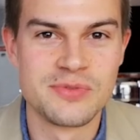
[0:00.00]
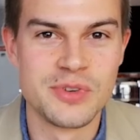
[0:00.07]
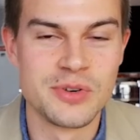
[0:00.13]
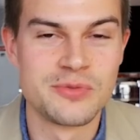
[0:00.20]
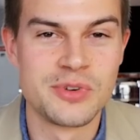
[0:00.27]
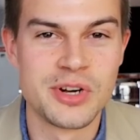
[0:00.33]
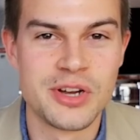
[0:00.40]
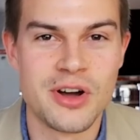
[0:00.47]
feel
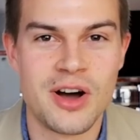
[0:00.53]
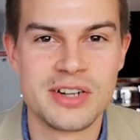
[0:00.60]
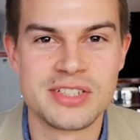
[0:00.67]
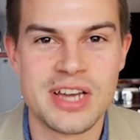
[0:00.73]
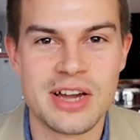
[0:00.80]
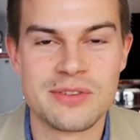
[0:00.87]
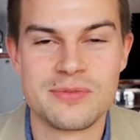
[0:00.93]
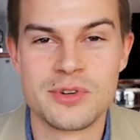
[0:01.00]
free to
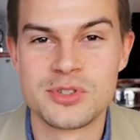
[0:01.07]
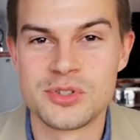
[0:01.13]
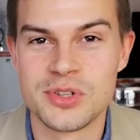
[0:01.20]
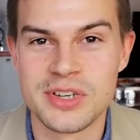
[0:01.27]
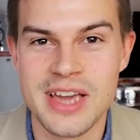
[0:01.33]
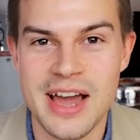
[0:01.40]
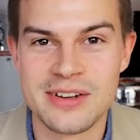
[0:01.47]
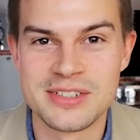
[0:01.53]
contact Virtual
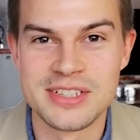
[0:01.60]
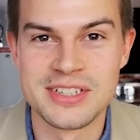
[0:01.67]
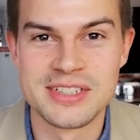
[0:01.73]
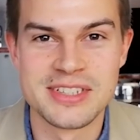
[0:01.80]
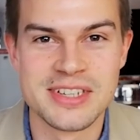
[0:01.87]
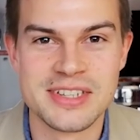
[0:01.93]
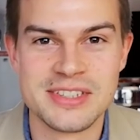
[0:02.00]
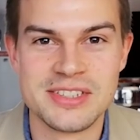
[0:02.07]

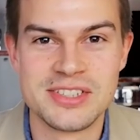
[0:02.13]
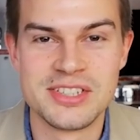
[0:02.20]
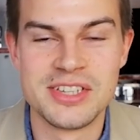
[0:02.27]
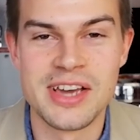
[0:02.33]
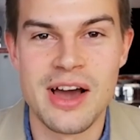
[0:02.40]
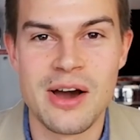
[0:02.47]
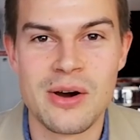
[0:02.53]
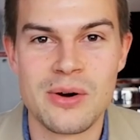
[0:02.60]
Accountant and see
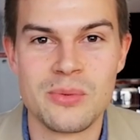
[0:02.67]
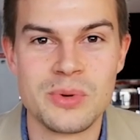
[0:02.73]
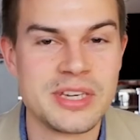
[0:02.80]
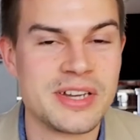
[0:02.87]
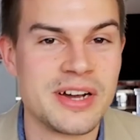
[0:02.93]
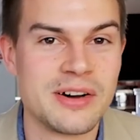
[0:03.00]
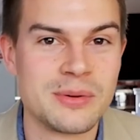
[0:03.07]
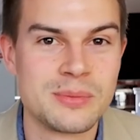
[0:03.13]
how we
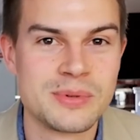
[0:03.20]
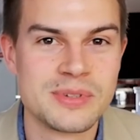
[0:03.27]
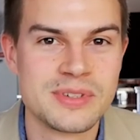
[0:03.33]
can help.